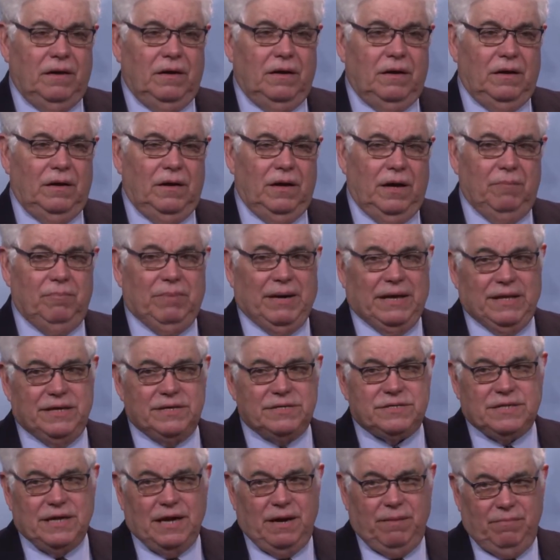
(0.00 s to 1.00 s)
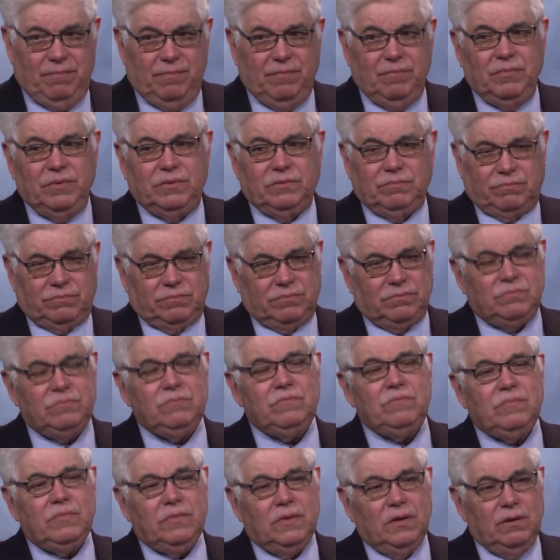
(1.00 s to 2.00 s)
Uh, and by this time,
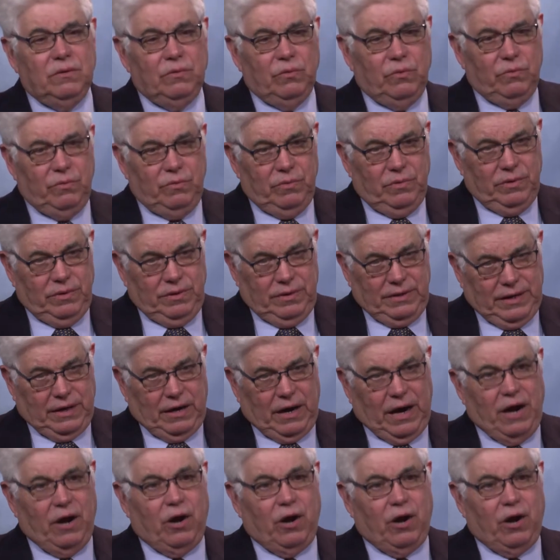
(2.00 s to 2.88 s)
there